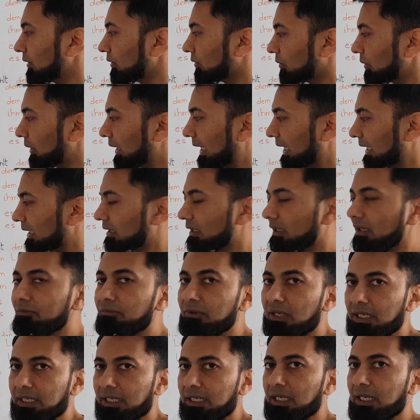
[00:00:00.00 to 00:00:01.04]
collective
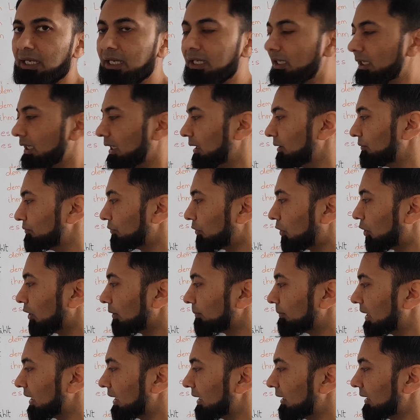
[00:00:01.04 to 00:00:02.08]
again
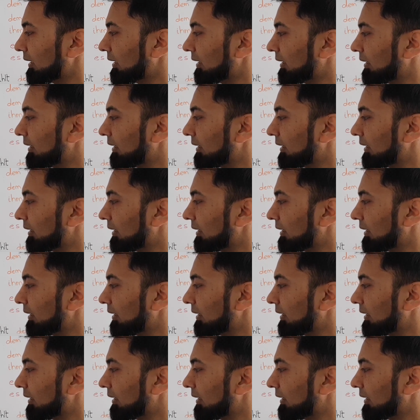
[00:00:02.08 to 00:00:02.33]
informal,